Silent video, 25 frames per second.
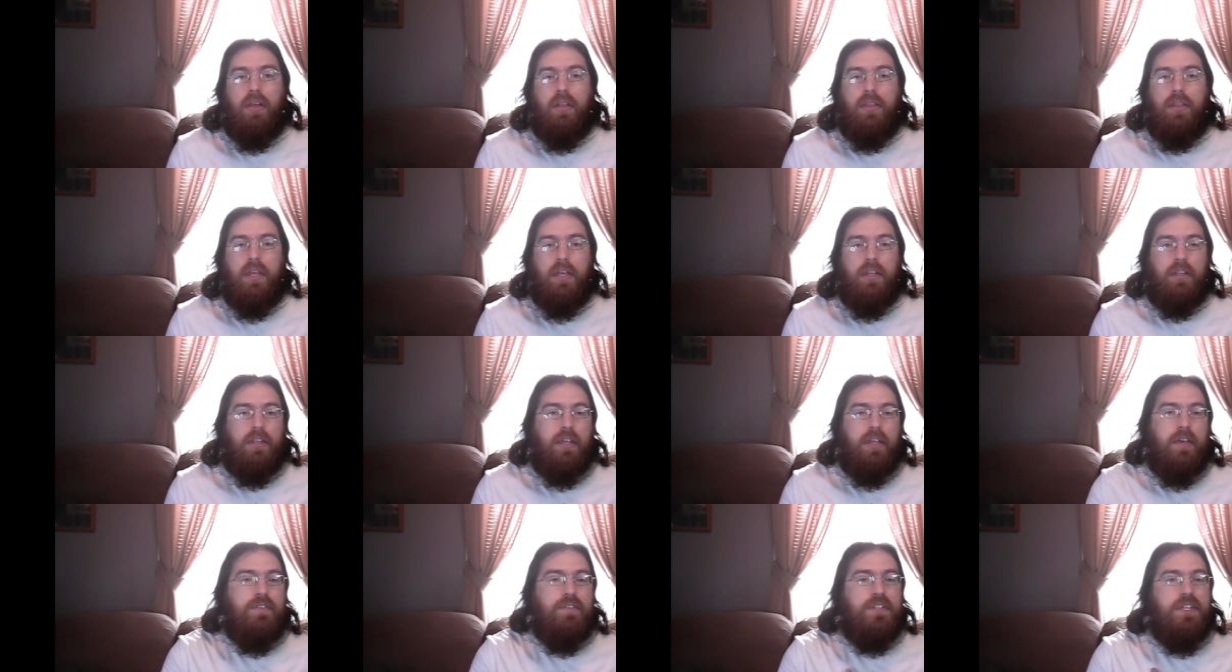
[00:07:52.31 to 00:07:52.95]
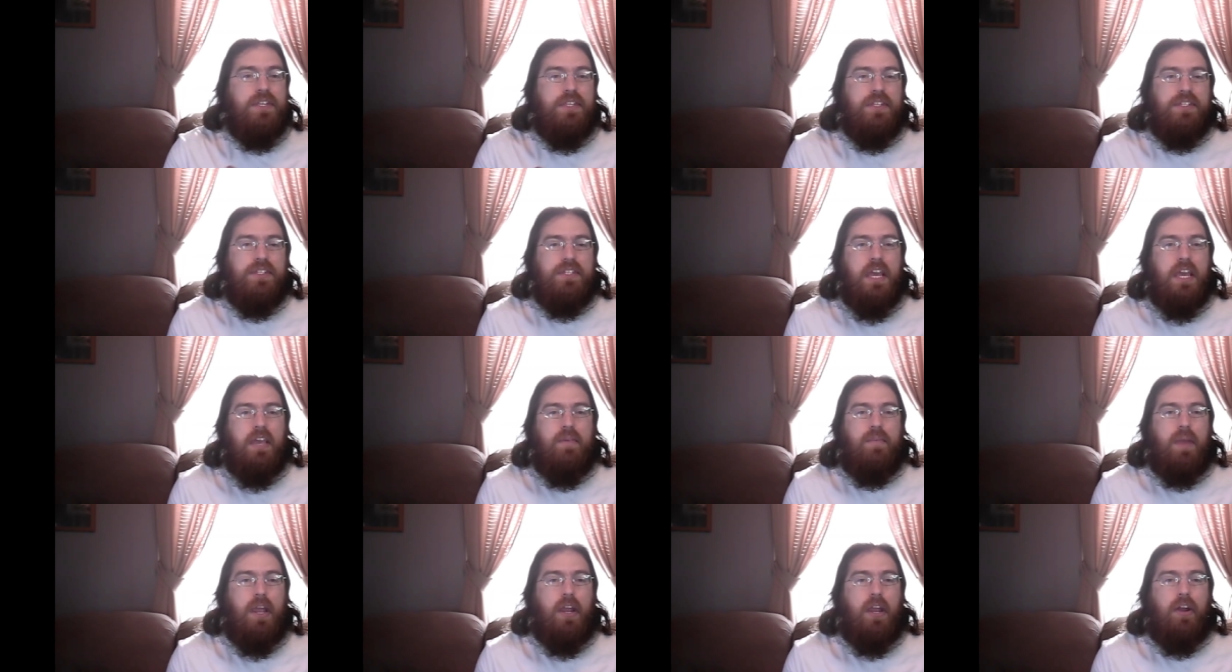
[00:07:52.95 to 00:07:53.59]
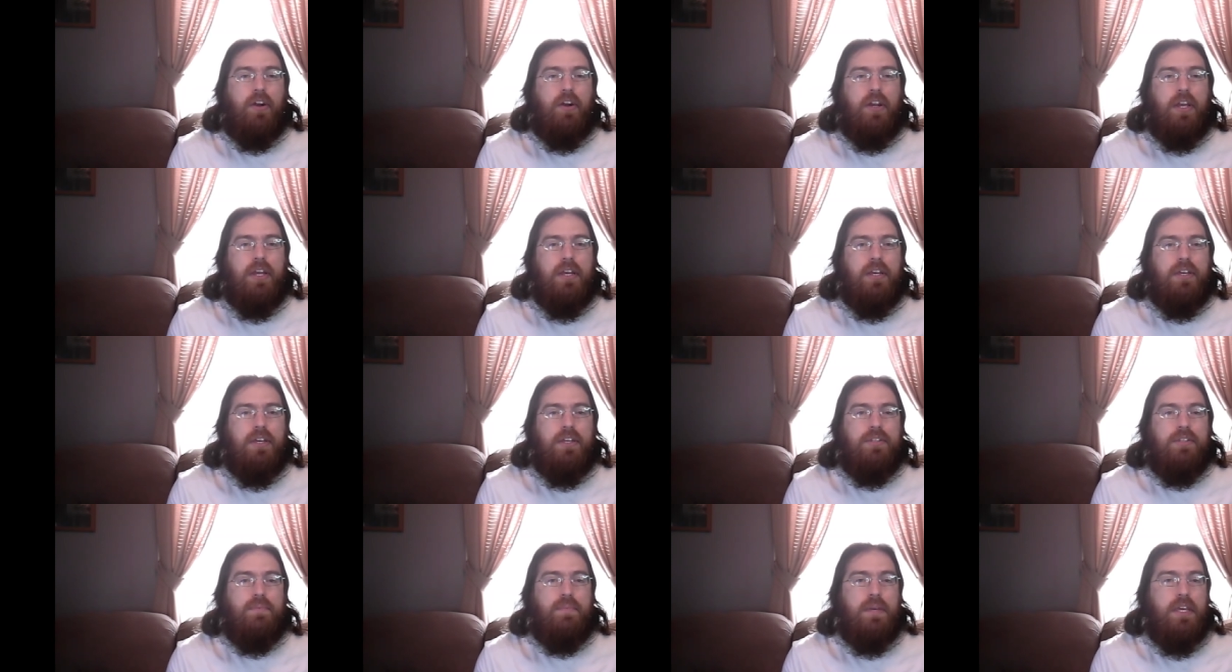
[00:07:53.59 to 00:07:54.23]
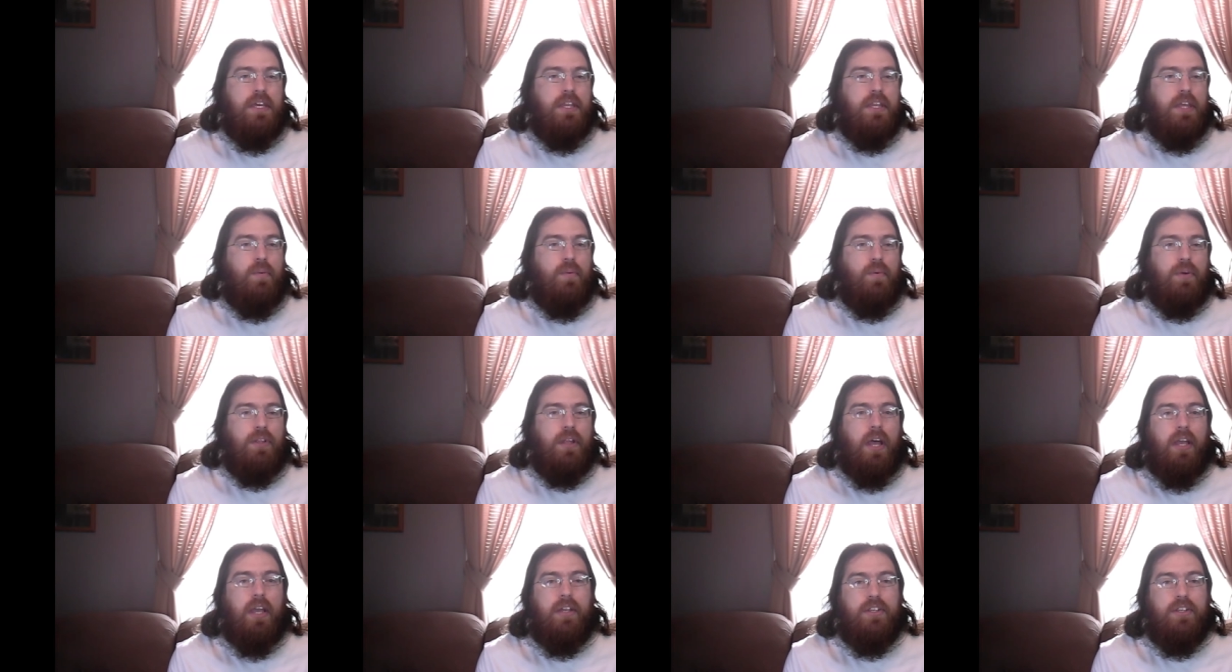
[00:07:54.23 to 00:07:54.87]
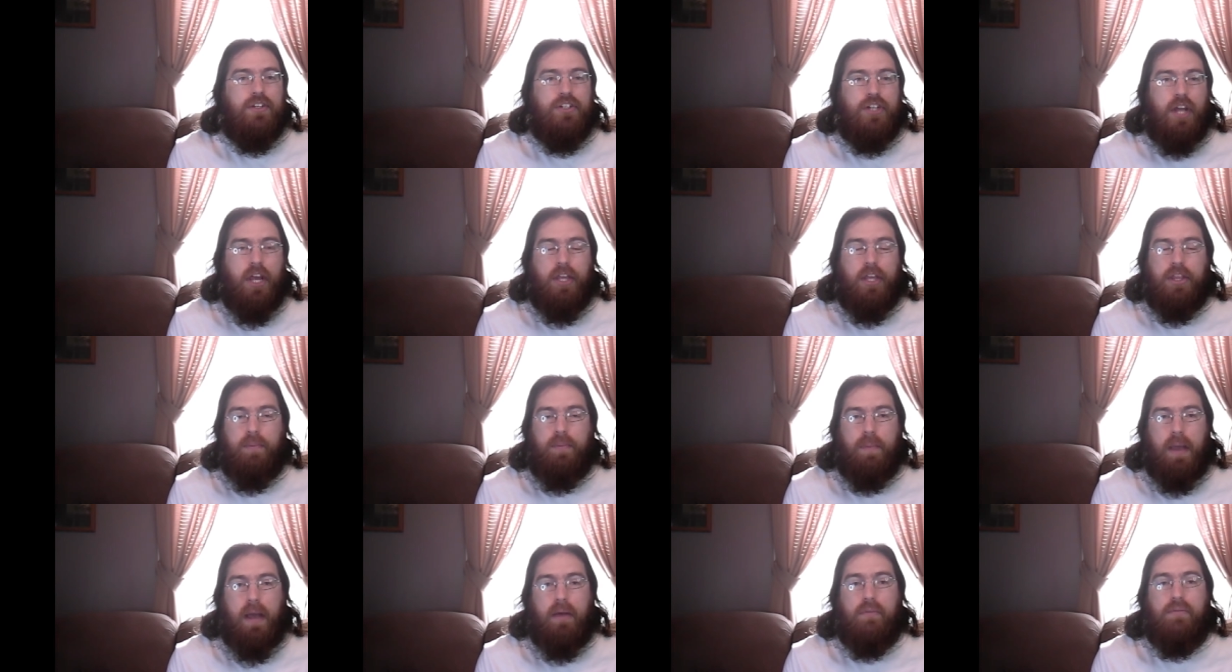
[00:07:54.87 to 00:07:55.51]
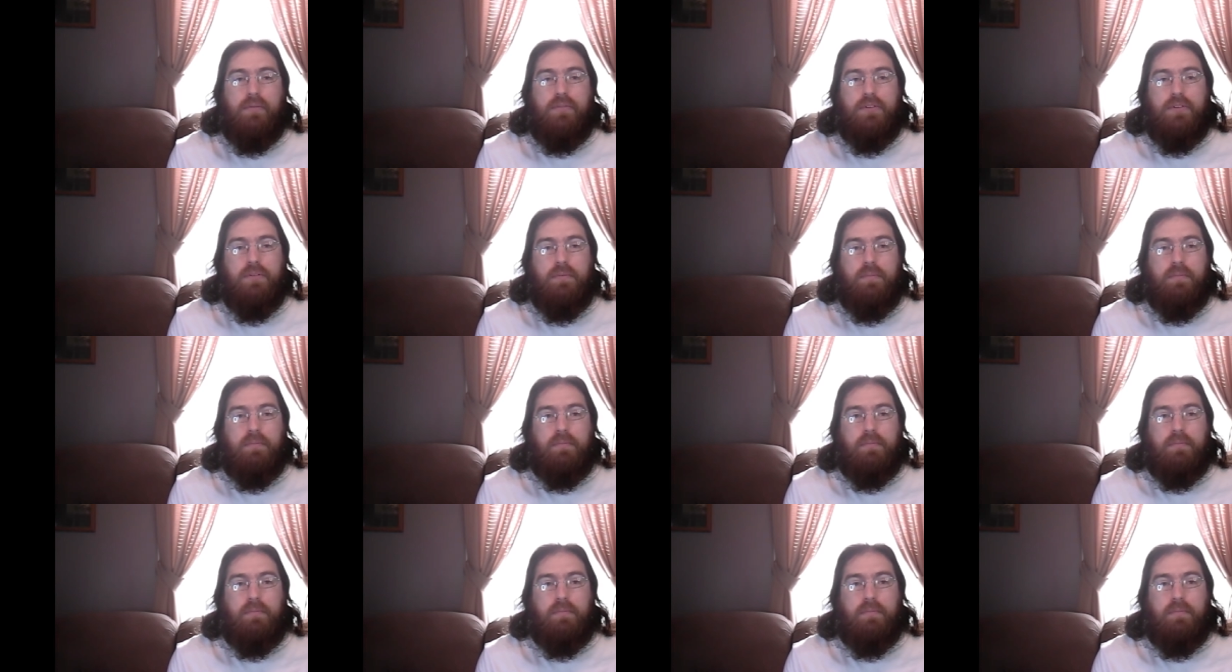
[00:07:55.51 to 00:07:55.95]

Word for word: that lives in the same area as me that would like to check them out.